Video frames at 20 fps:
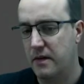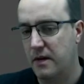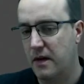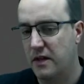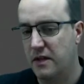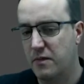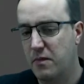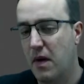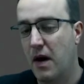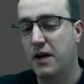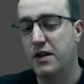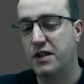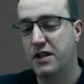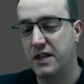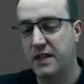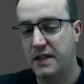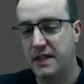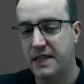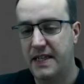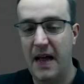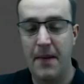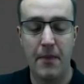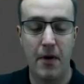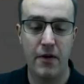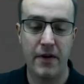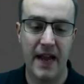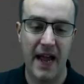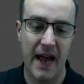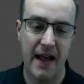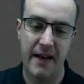as much as
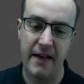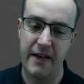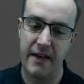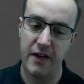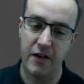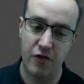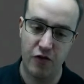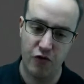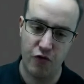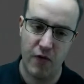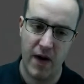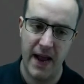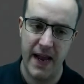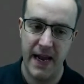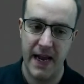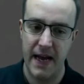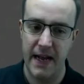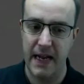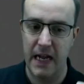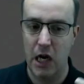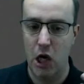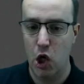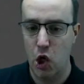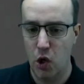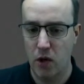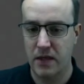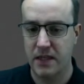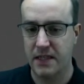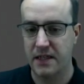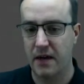Demo Candy is great and it
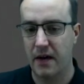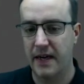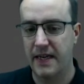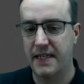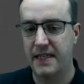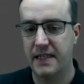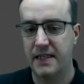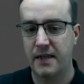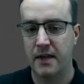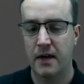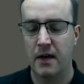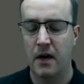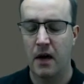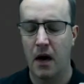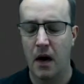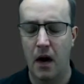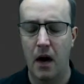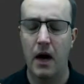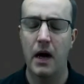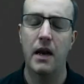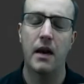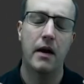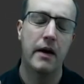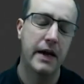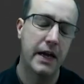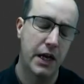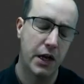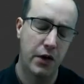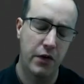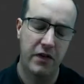looks nice, I
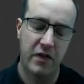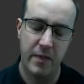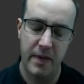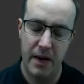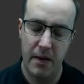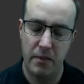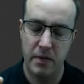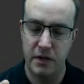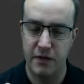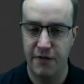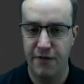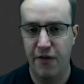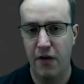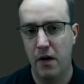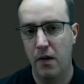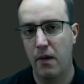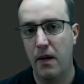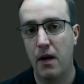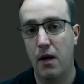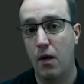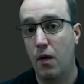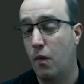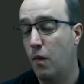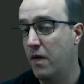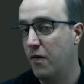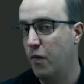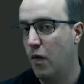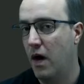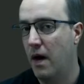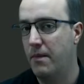like you to be able to follow along
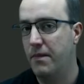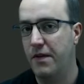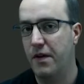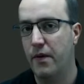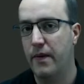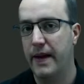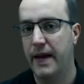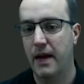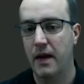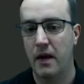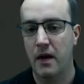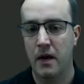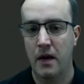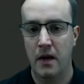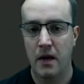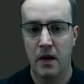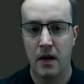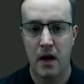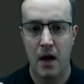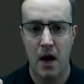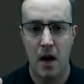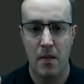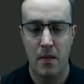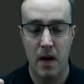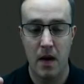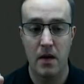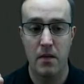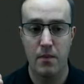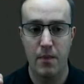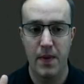with what I'm doing
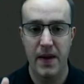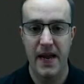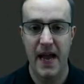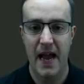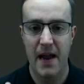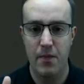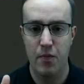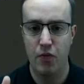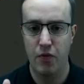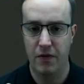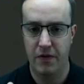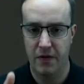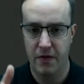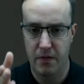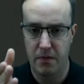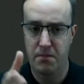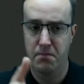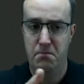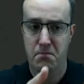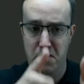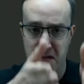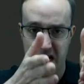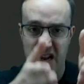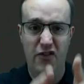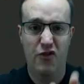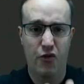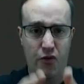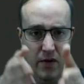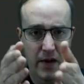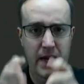and be able to
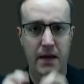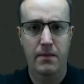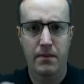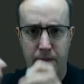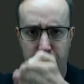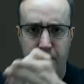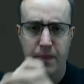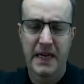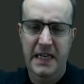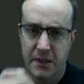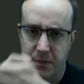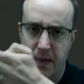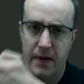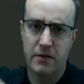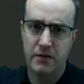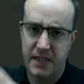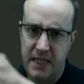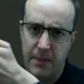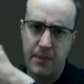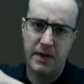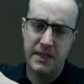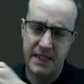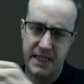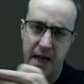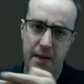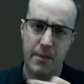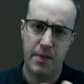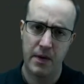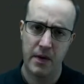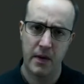literally piecemeal, step by
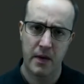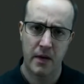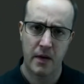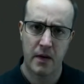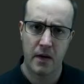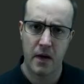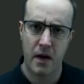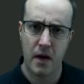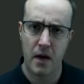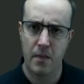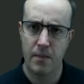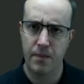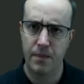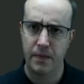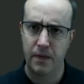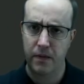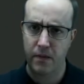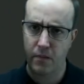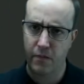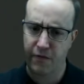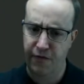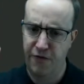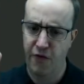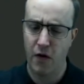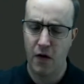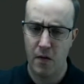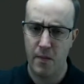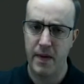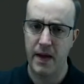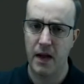step,
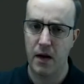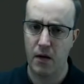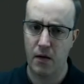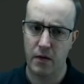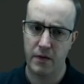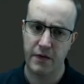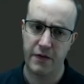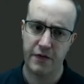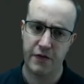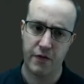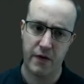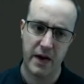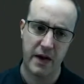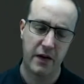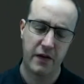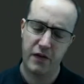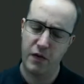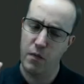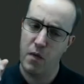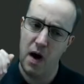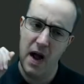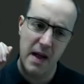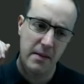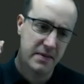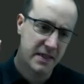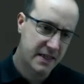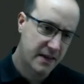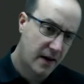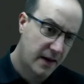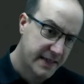follow me along on the screen. So I
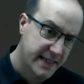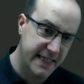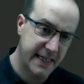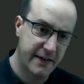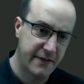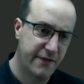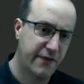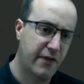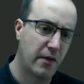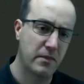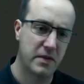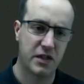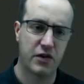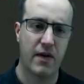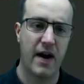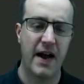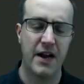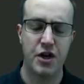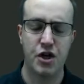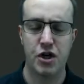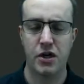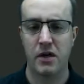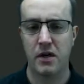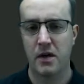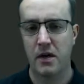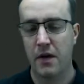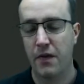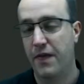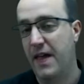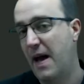am starting from scratch.
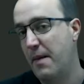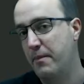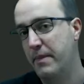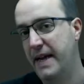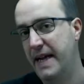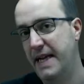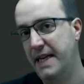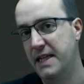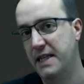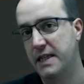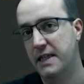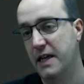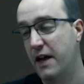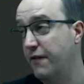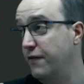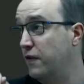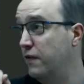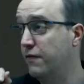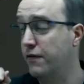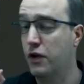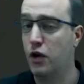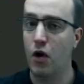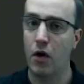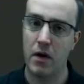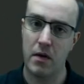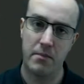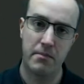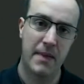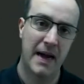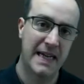That means if you've
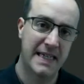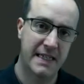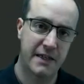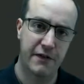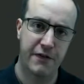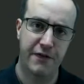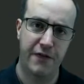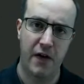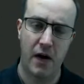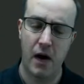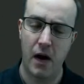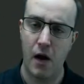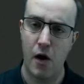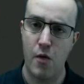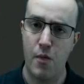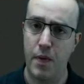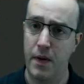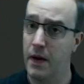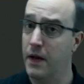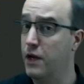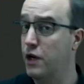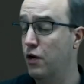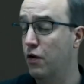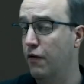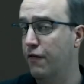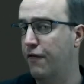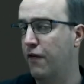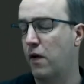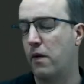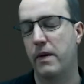got a massive file open and you're
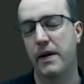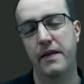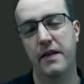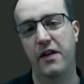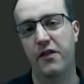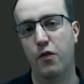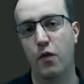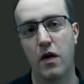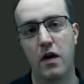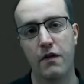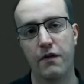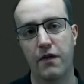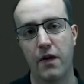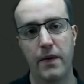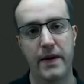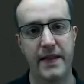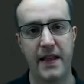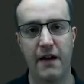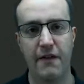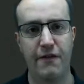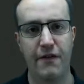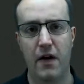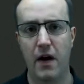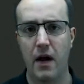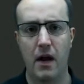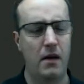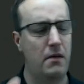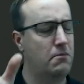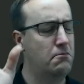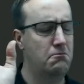following this workflow in that
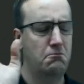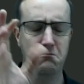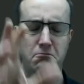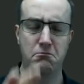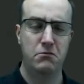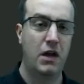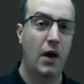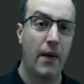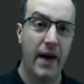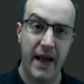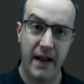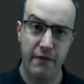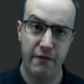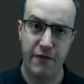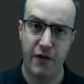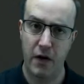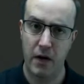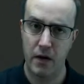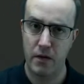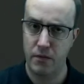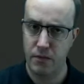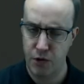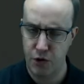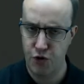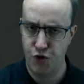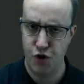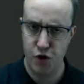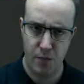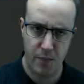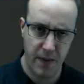file, go ahead and follow. You
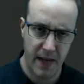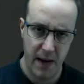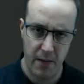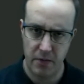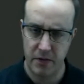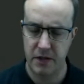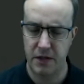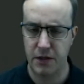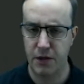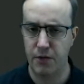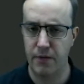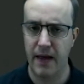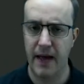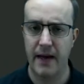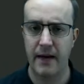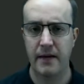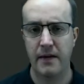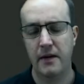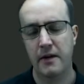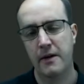should be able to do that.